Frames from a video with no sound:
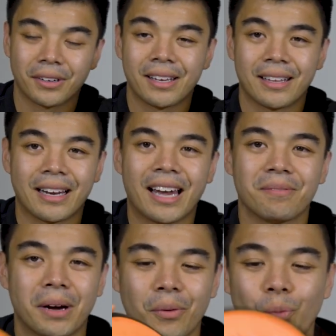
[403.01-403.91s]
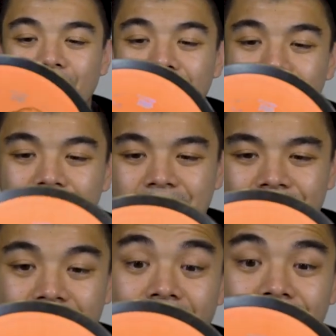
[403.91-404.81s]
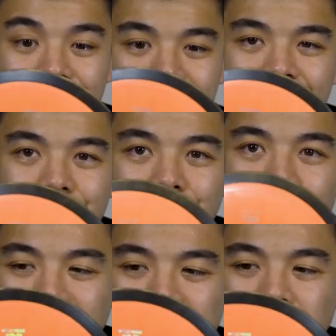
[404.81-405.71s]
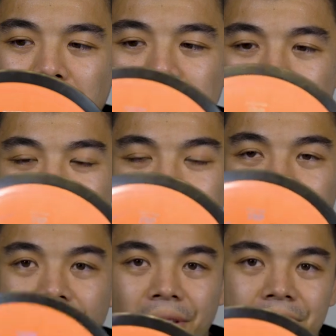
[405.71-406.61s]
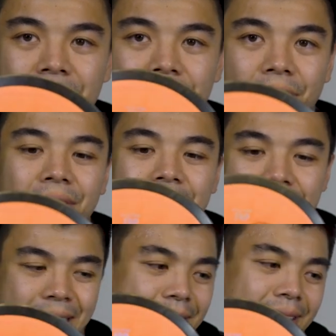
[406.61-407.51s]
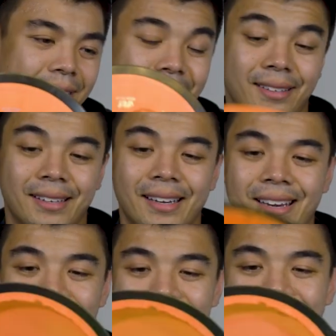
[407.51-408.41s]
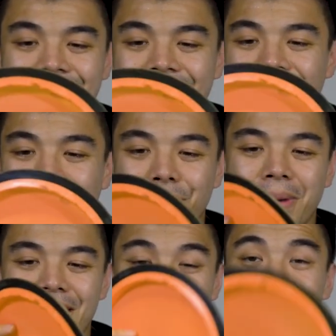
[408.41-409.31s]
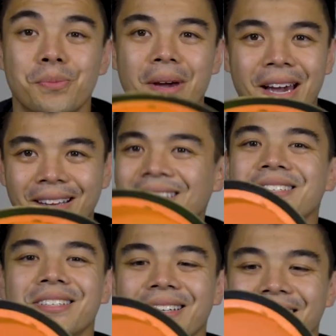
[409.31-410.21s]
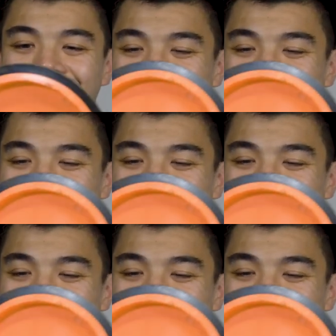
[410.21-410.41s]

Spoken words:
And then I have my Wave, which is understable, but it's probably my furthest throwing disc. And that's it for my new bag this year.